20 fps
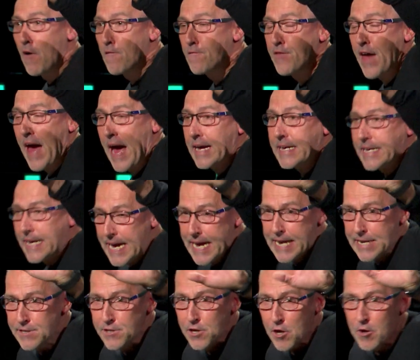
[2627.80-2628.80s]
of that
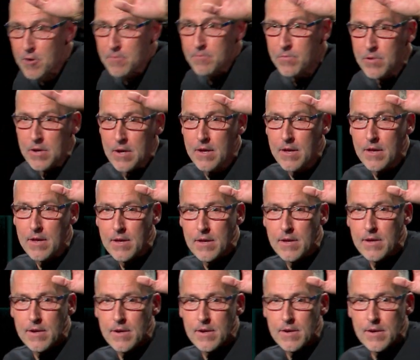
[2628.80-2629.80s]
kingdom yeah.
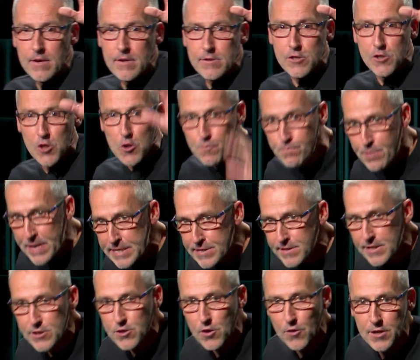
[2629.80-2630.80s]
to do
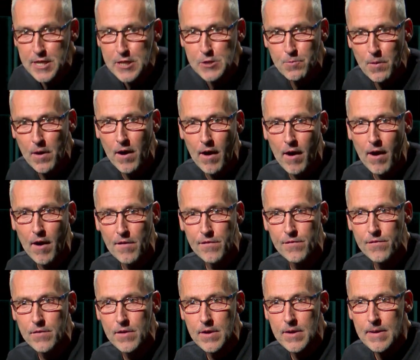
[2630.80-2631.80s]
business on his
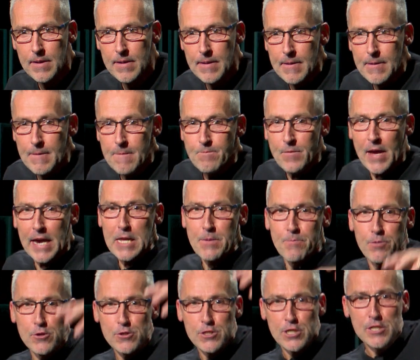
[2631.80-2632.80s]
behalf. And He
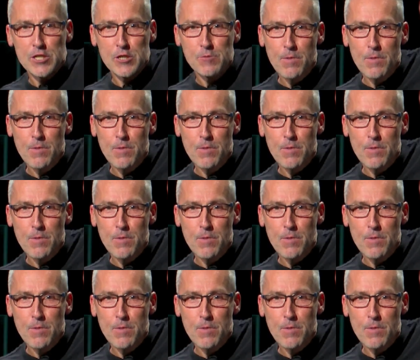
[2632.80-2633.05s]
puts His